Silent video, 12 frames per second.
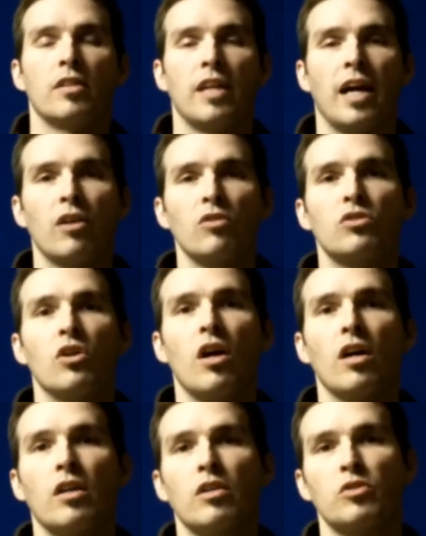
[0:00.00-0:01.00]
Donald
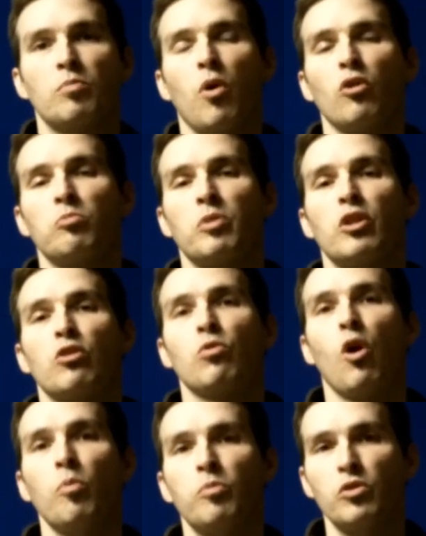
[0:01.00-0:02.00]
Duck supposedly
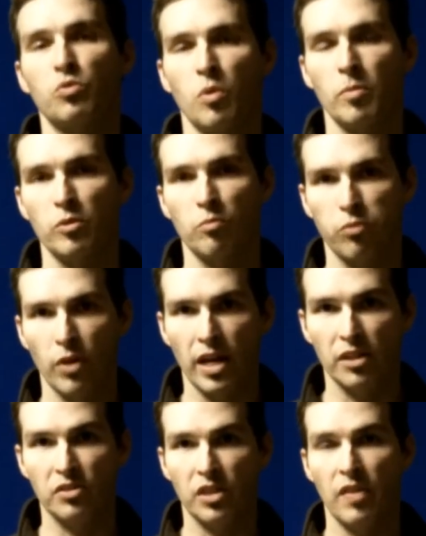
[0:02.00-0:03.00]
broke this woman's
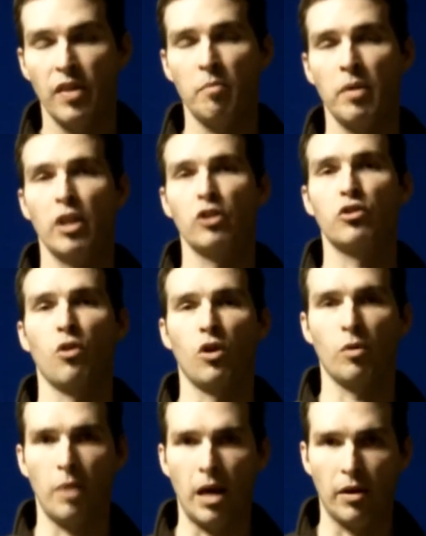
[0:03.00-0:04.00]
breast and then made a
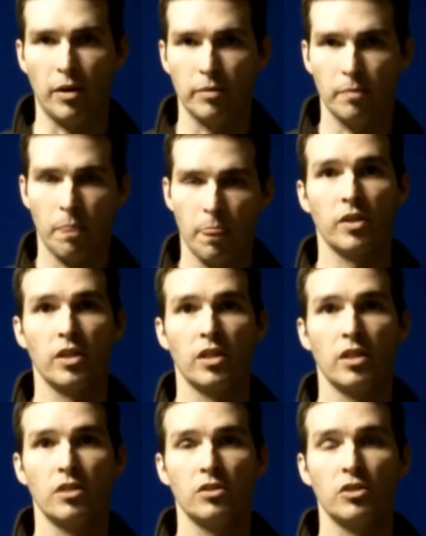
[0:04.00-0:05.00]
joke about it. How